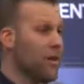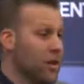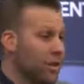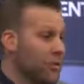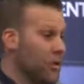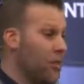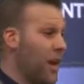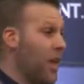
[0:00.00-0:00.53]
The
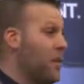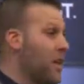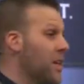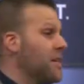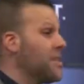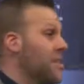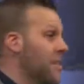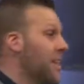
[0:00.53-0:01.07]
closest one I think
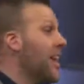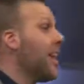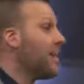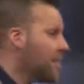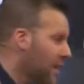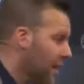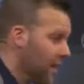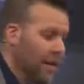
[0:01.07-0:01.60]
is in
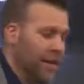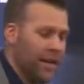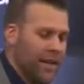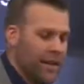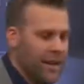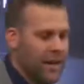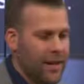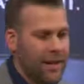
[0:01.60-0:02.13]
Canton.
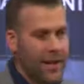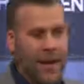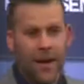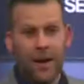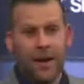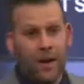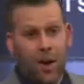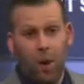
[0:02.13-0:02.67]
And
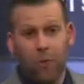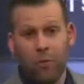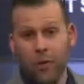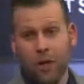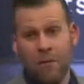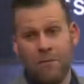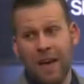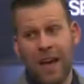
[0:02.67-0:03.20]
uh,
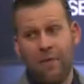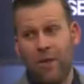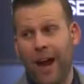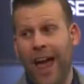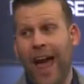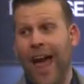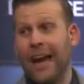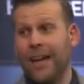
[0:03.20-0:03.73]
hopefully, you've never
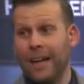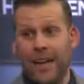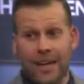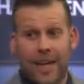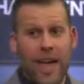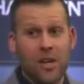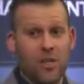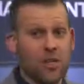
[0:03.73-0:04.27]
had
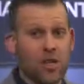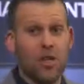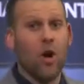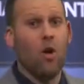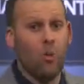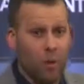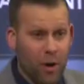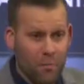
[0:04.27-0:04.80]
occasion to
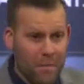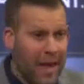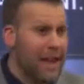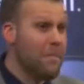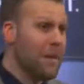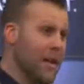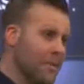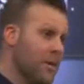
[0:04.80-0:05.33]
go there,
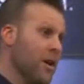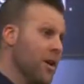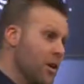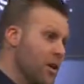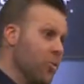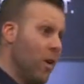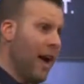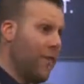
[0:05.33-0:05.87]
men. But if
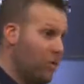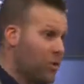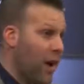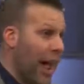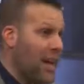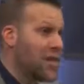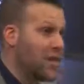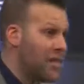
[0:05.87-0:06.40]
your wife
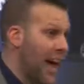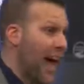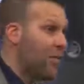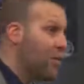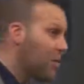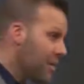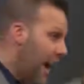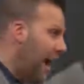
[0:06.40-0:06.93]
drags you down
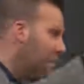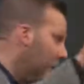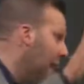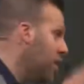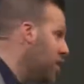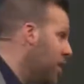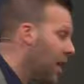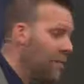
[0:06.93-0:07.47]
there, God
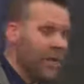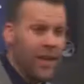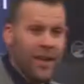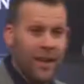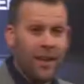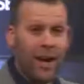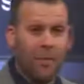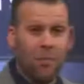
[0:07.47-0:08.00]
bless you.
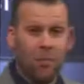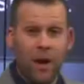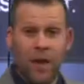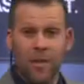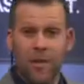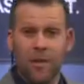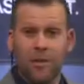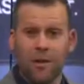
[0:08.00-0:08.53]
And I'll
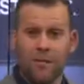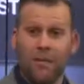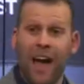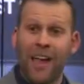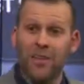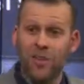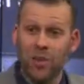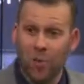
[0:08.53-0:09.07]
pray that you can
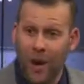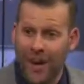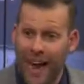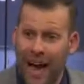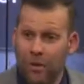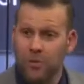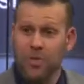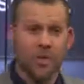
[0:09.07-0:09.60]
find your way
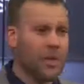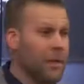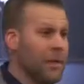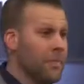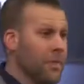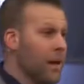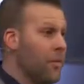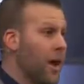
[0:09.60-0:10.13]
out.
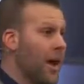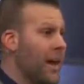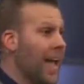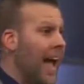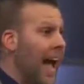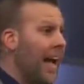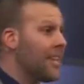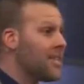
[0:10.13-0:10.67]
All right?
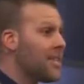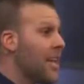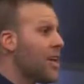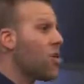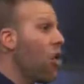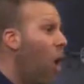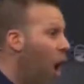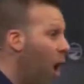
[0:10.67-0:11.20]
I'd say
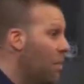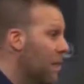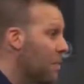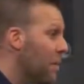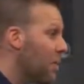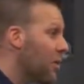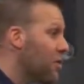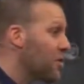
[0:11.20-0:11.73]
call me,
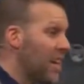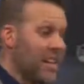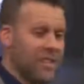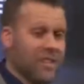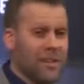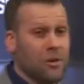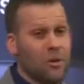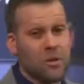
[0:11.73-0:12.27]
but there's like
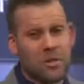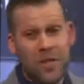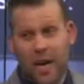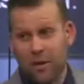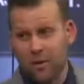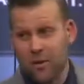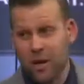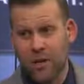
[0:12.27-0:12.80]
zero
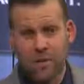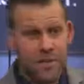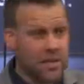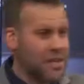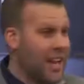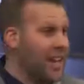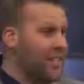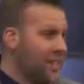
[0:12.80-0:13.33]
cell service
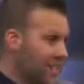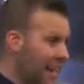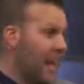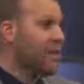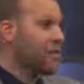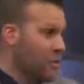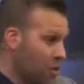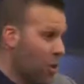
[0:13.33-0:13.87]
inside the
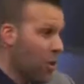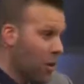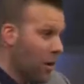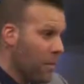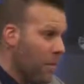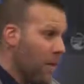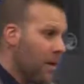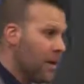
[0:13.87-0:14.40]
entire store.
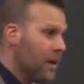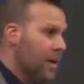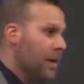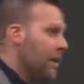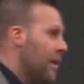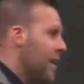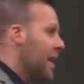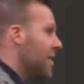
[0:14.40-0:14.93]

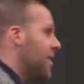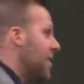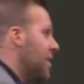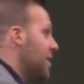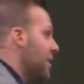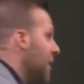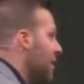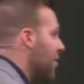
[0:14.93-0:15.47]
You get
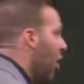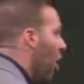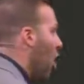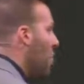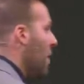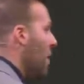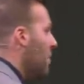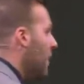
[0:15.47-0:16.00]
these things
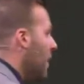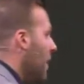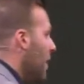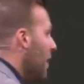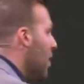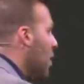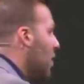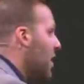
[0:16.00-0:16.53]
home, and
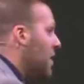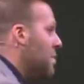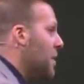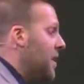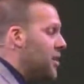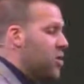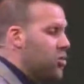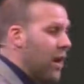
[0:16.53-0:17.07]
you know, it can
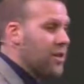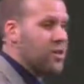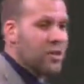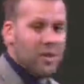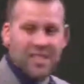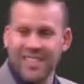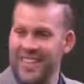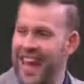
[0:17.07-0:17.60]
be a dresser
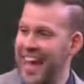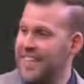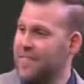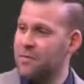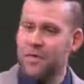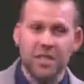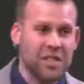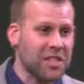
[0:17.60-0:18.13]
the size
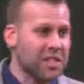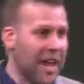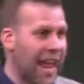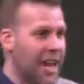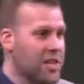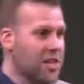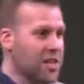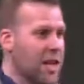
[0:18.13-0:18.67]
of this
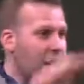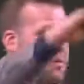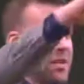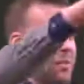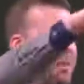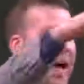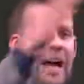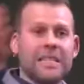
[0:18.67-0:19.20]
stage, and it comes in
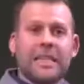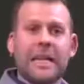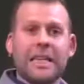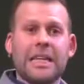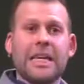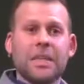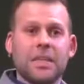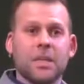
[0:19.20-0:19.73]
a box like
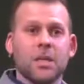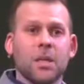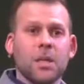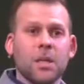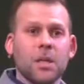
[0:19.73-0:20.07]
this.